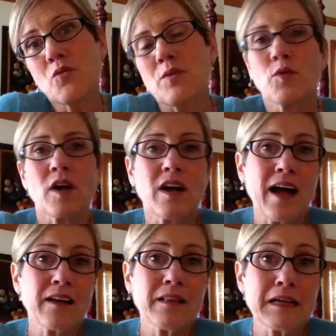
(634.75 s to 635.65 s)
when we're
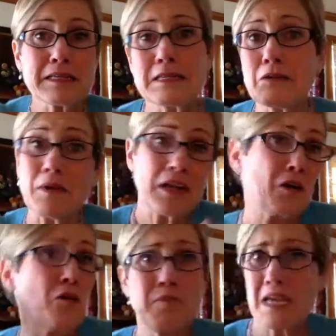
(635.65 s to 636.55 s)
adolescent, we
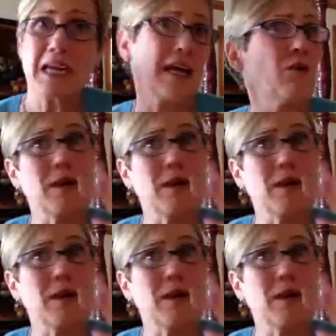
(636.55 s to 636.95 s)
go big,